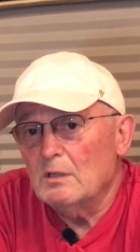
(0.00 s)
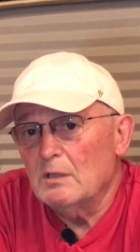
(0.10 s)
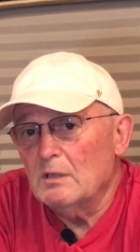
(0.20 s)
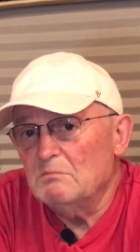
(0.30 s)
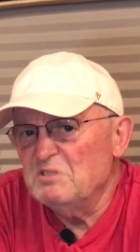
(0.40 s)

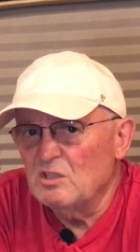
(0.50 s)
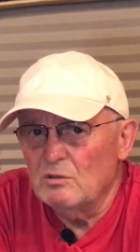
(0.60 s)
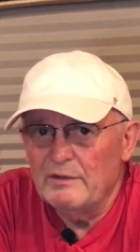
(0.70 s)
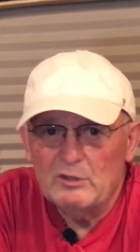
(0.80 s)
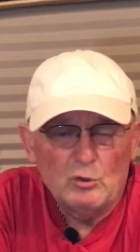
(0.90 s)
uh, you
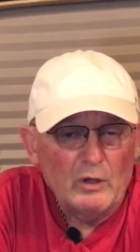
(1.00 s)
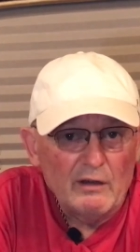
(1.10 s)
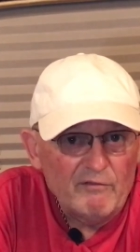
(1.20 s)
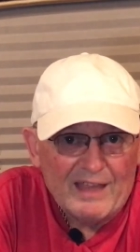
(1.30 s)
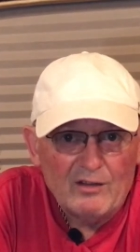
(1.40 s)
know, every
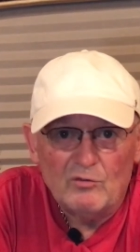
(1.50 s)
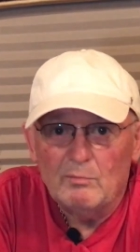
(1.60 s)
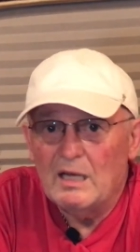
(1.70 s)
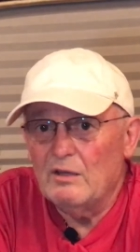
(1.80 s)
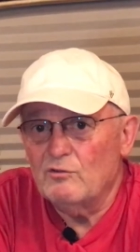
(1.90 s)
12,000
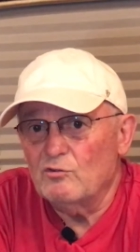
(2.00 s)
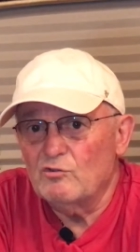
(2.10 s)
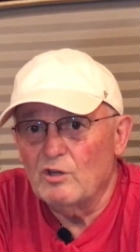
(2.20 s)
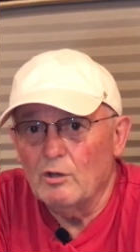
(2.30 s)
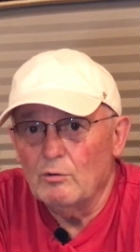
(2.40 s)
miles or
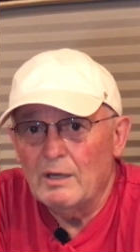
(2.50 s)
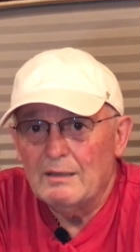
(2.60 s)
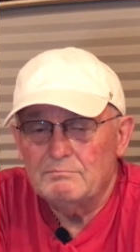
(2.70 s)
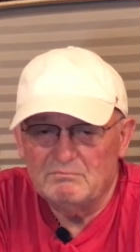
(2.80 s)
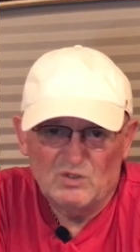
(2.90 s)
so,
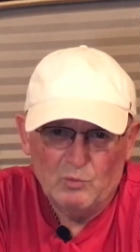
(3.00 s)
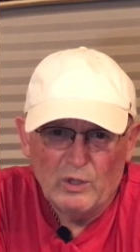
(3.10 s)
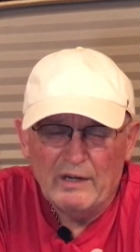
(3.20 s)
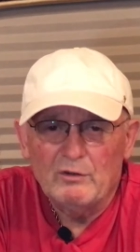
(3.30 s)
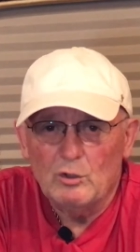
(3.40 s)
right?
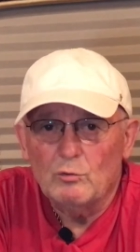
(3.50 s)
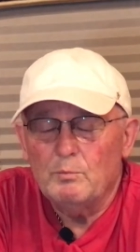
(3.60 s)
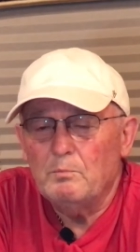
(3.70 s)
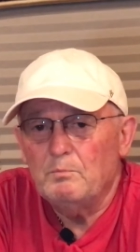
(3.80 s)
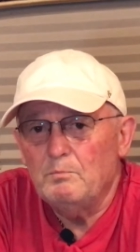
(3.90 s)
whatever your
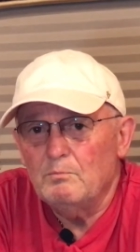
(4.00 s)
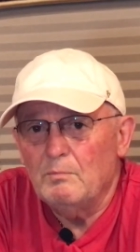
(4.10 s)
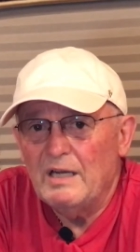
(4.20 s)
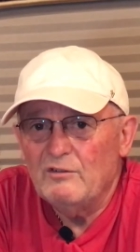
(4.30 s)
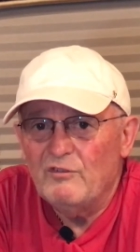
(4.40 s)

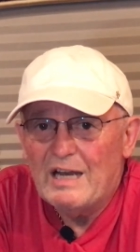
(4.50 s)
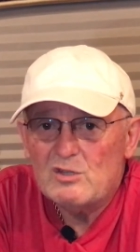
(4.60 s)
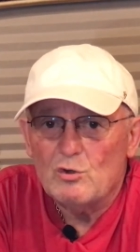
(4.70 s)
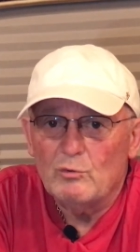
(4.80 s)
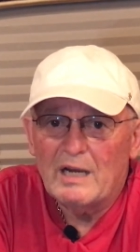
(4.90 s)

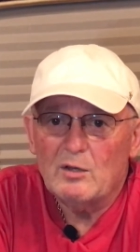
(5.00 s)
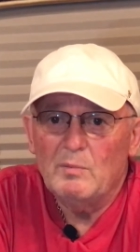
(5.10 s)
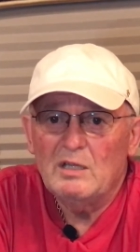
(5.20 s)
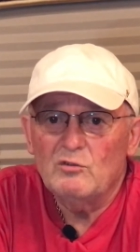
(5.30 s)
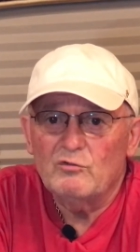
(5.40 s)
manufacturer
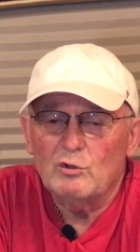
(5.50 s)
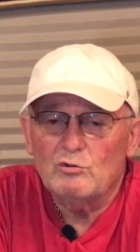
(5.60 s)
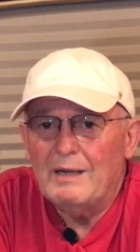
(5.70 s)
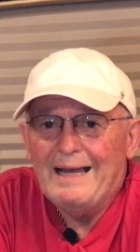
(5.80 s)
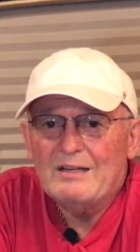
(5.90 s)
recommends for
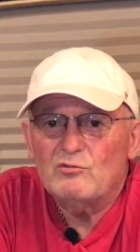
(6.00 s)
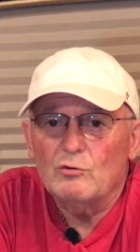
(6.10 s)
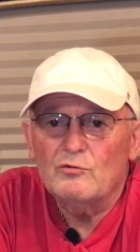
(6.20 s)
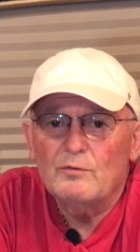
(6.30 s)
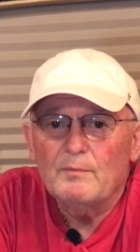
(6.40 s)
your
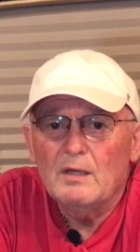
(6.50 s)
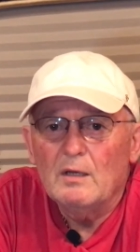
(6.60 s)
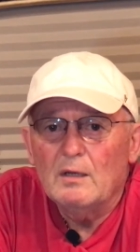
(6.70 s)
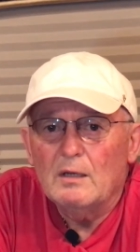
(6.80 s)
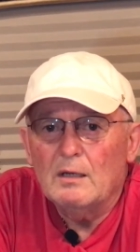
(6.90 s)
axles.
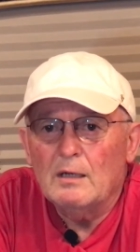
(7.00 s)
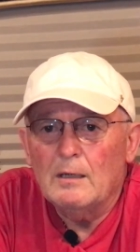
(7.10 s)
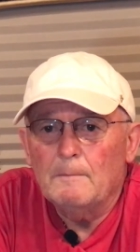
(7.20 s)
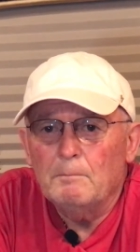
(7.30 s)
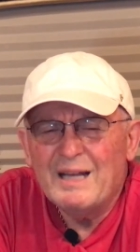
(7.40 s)

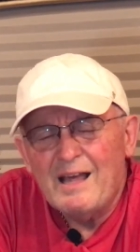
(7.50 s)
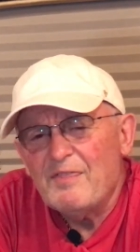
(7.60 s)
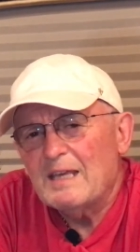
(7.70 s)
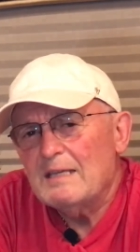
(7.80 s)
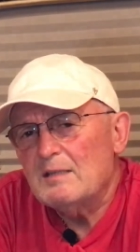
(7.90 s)
Um, but I
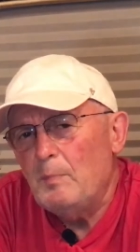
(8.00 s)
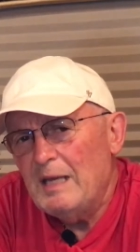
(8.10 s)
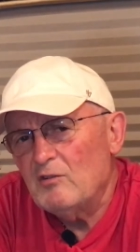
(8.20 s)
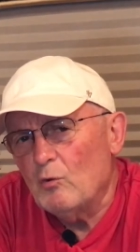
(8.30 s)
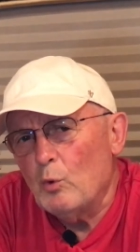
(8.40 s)
think it
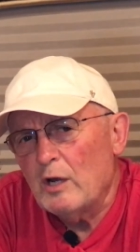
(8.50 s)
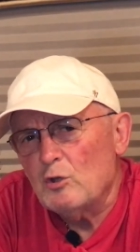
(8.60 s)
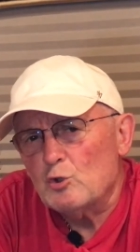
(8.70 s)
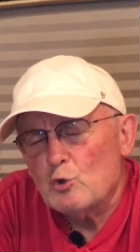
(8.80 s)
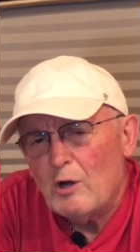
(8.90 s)
depends on where
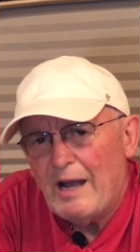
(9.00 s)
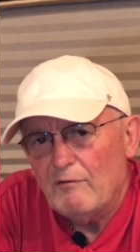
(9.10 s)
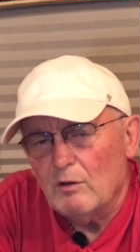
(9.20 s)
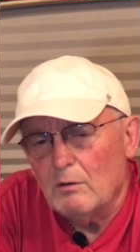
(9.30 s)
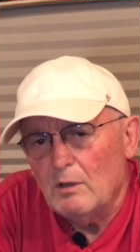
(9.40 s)
you
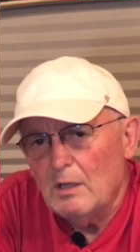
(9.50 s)
travel